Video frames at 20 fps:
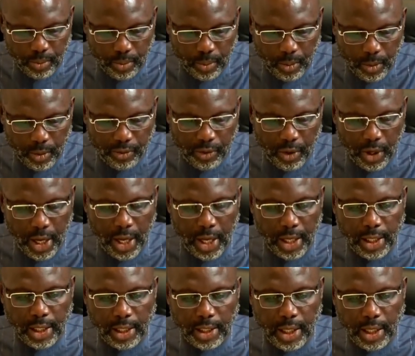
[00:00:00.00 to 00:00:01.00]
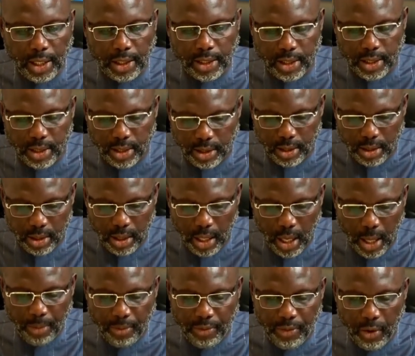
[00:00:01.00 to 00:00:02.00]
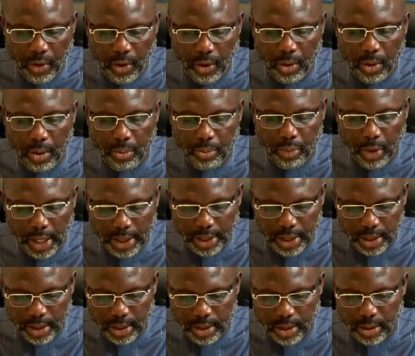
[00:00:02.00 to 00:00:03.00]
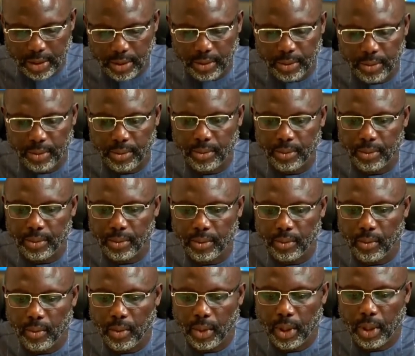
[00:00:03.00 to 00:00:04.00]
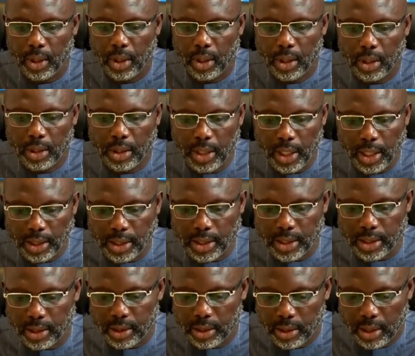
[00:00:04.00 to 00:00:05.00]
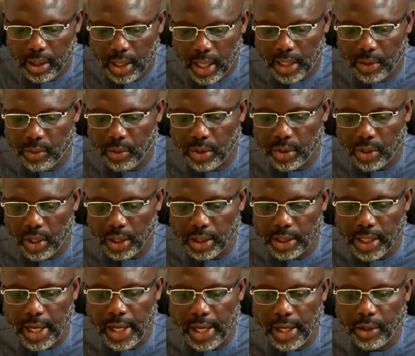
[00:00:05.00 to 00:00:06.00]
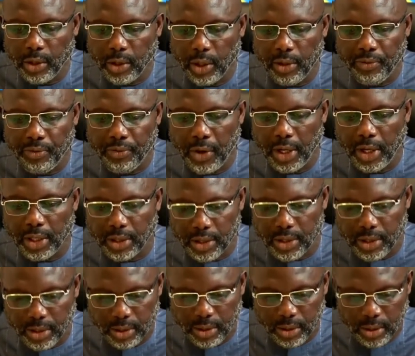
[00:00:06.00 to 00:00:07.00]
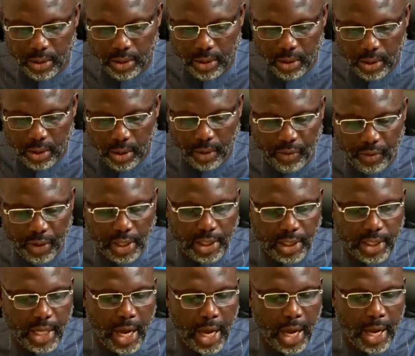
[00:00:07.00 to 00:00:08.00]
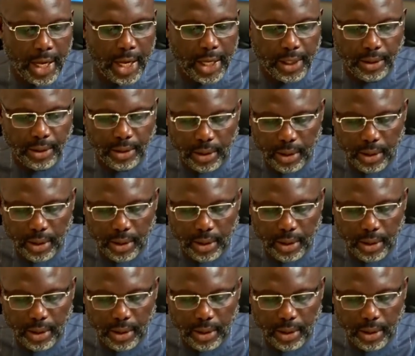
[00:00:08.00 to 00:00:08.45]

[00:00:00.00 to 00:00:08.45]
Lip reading: for ending this harmful practice. This has resulted into a first of its kind